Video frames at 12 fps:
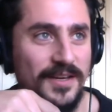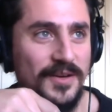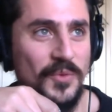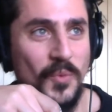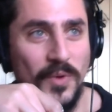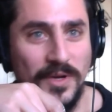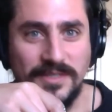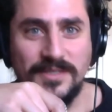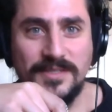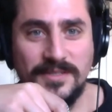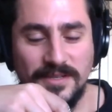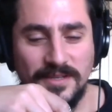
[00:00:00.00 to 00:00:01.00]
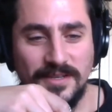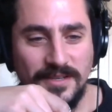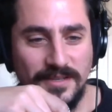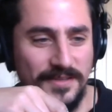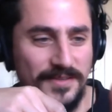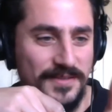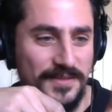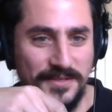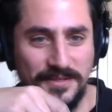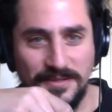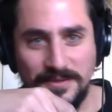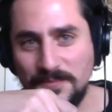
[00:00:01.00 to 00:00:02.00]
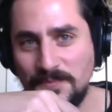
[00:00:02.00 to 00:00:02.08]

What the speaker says: what's the